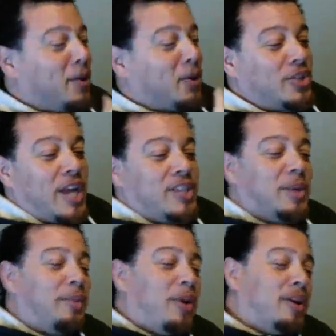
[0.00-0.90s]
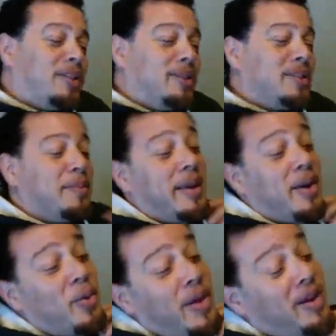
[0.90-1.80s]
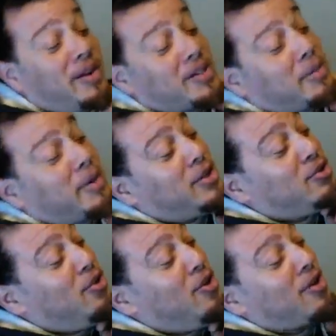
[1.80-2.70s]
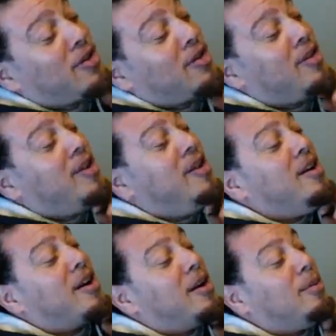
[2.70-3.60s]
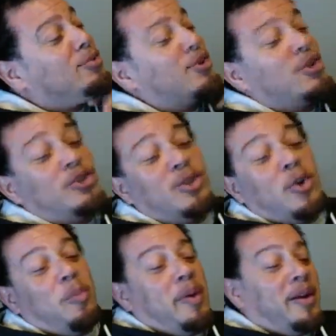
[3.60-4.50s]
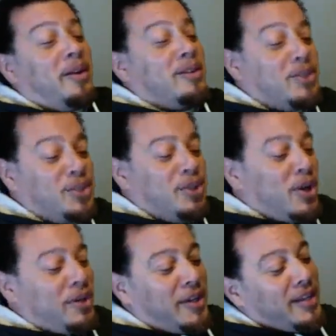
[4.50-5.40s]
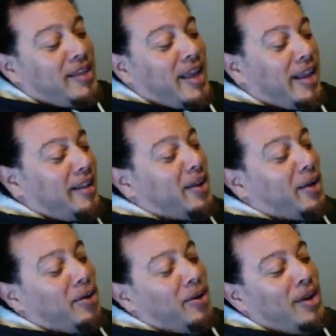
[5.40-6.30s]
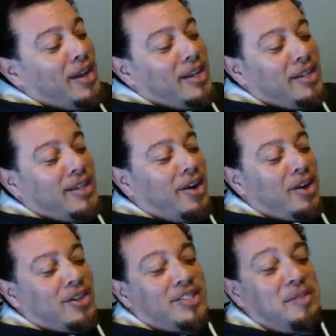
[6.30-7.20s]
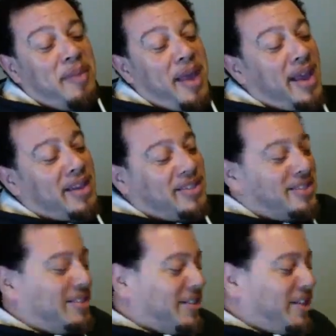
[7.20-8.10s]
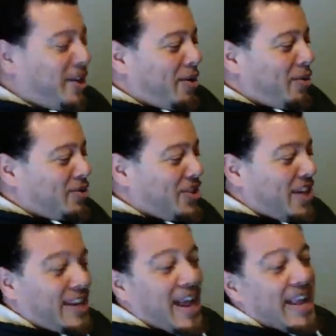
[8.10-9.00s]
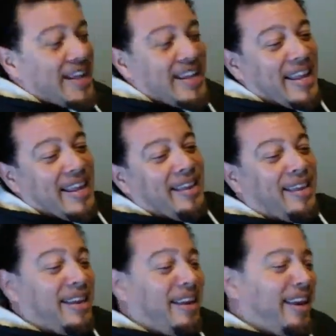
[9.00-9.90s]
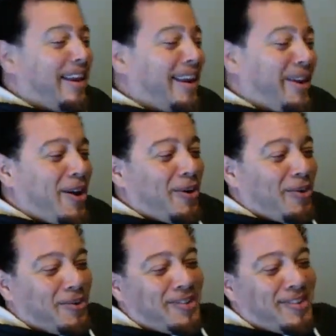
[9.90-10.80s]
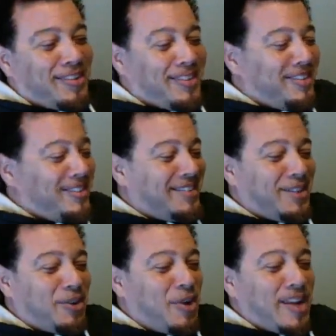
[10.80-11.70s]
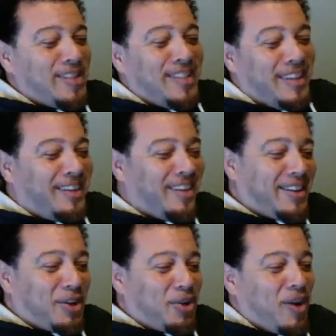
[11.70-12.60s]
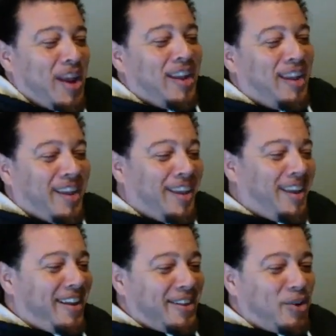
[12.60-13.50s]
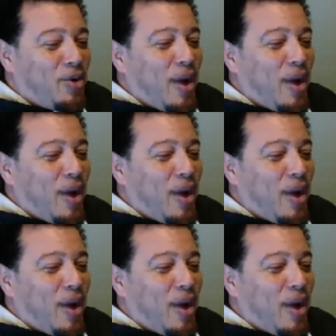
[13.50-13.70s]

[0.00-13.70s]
Changing the parts of it, does it make it weaker? Does it make it stronger? Should you go bigger? Should you get that, RC Max, G90, the crazy, get the cray. You